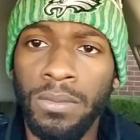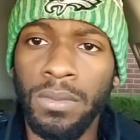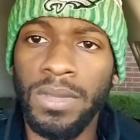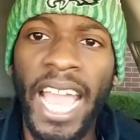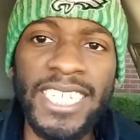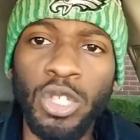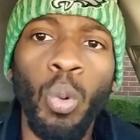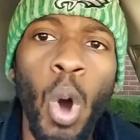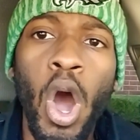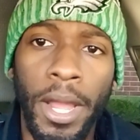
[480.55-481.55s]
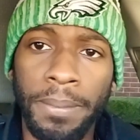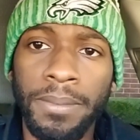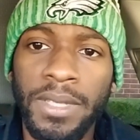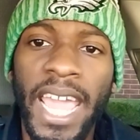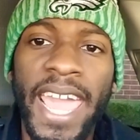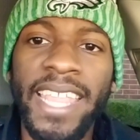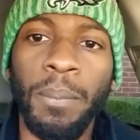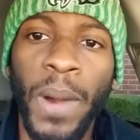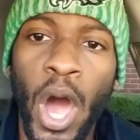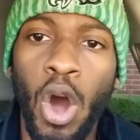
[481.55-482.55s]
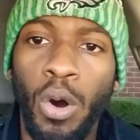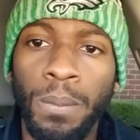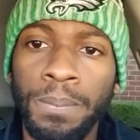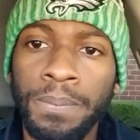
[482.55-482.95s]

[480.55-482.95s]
that's the one that had the ball.